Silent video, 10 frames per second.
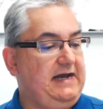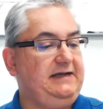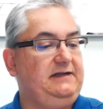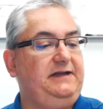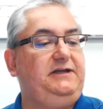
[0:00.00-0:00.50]

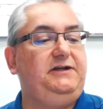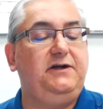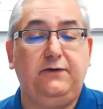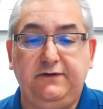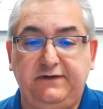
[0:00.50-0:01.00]
I'd like you to
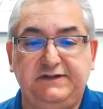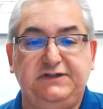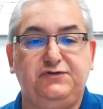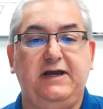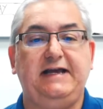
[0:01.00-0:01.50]
go to this
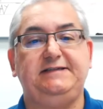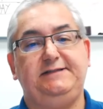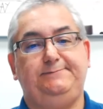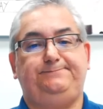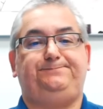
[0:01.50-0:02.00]

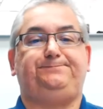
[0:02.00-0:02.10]
address.